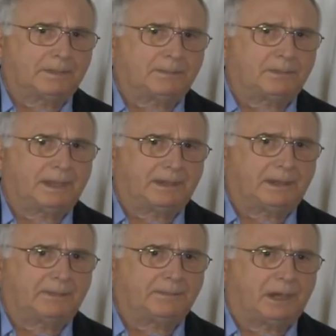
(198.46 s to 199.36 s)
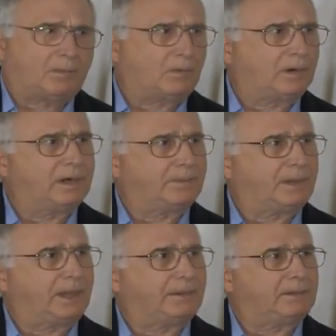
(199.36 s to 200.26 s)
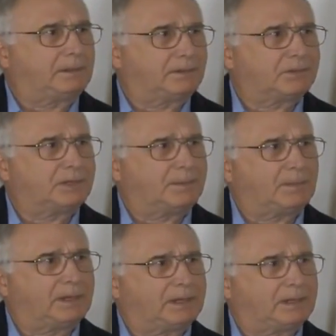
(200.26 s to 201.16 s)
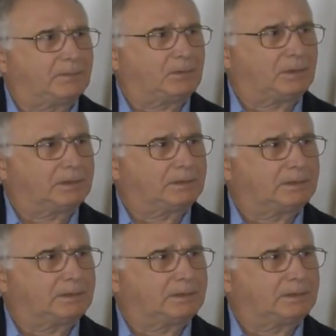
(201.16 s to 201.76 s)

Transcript: people end up not worried about losing their money anymore.